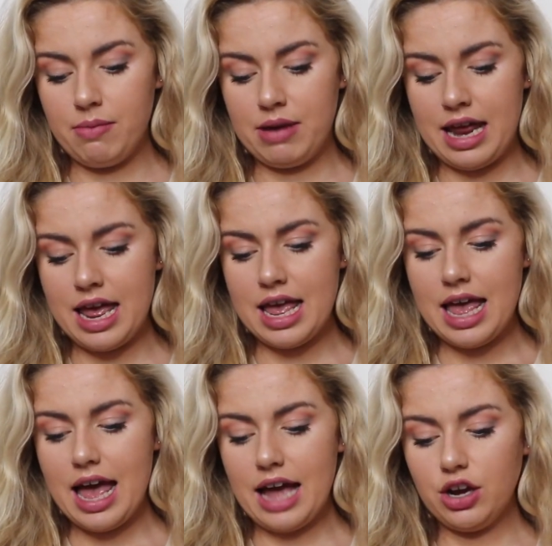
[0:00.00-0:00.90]
minute,
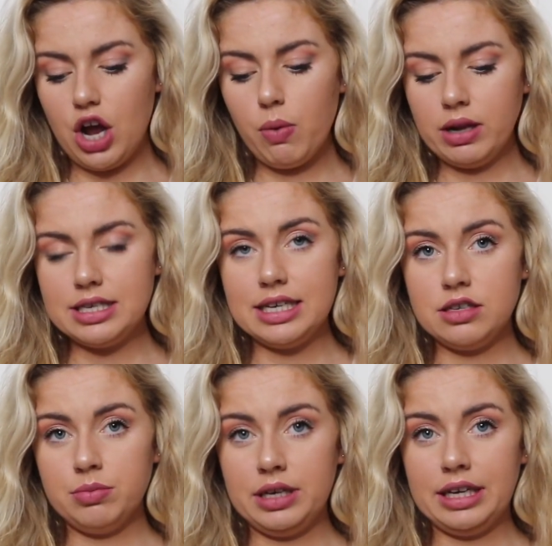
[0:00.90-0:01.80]
and girl wanted
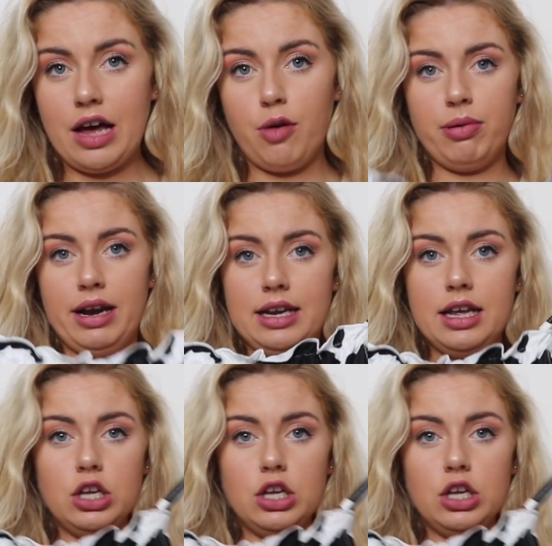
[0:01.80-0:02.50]
something cow print.